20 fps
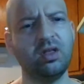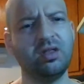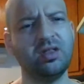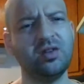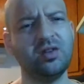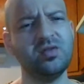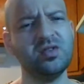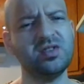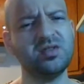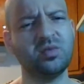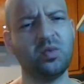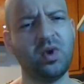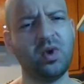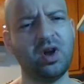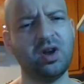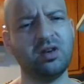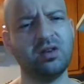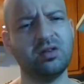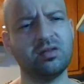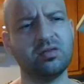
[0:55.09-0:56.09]
there was
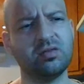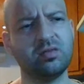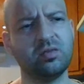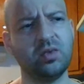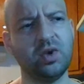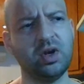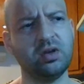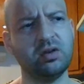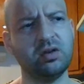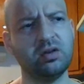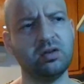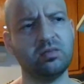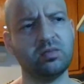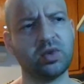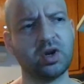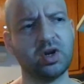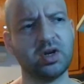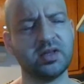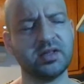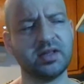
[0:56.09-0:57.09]
one
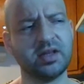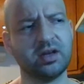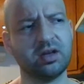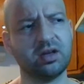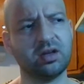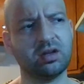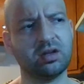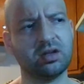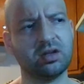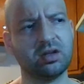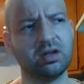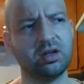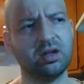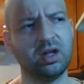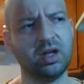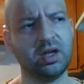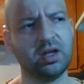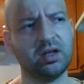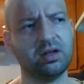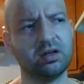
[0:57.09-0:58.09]
person,
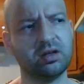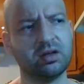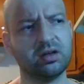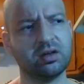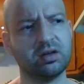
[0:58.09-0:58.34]
like